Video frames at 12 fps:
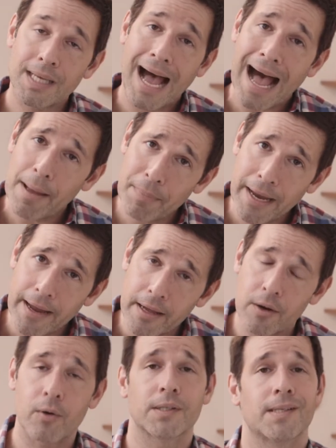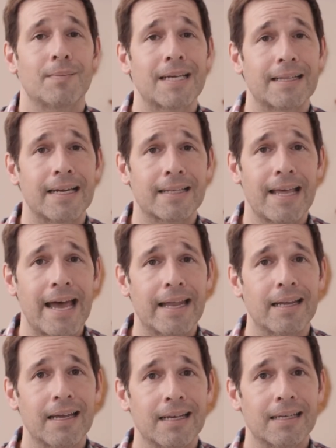a hot pad or something like
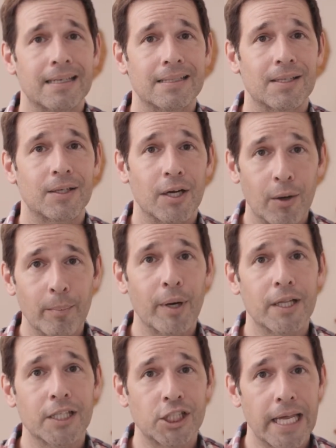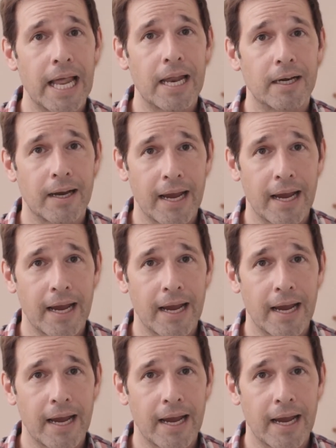that so you don't burn it out of your